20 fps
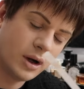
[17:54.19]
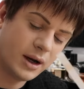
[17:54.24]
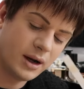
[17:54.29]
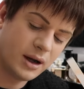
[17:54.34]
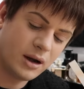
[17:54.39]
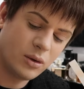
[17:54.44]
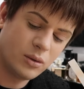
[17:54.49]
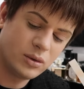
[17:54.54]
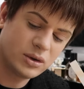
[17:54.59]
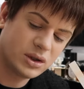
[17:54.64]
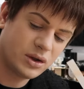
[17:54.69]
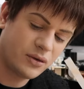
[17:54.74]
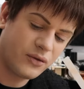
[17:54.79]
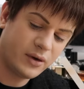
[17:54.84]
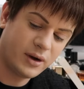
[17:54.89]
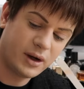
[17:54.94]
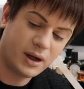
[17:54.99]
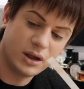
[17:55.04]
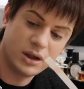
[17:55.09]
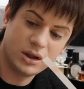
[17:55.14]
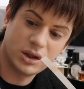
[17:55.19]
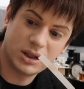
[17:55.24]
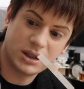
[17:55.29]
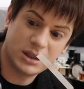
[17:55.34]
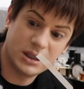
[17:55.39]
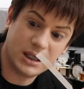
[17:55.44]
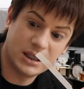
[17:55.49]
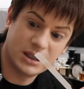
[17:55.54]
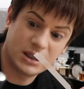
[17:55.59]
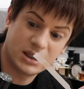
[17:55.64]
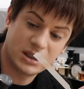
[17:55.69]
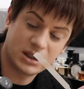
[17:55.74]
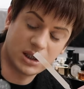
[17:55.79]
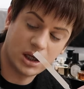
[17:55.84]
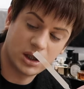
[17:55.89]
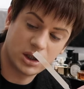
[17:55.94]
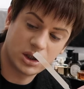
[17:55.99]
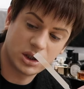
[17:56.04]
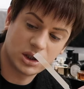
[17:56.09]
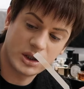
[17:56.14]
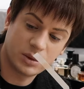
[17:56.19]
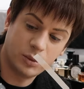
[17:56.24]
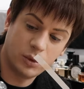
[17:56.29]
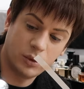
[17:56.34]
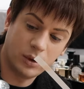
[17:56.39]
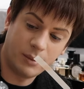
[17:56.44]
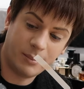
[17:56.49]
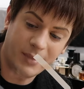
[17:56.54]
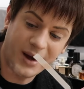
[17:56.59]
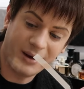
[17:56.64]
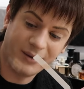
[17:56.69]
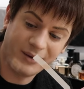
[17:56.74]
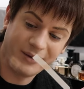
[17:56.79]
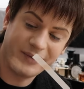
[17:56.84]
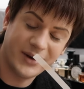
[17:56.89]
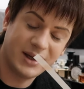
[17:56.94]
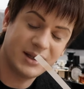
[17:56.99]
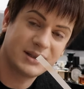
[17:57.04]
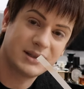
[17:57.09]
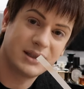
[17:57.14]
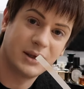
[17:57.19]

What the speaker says: And I also feel like you just need such a small amount of it,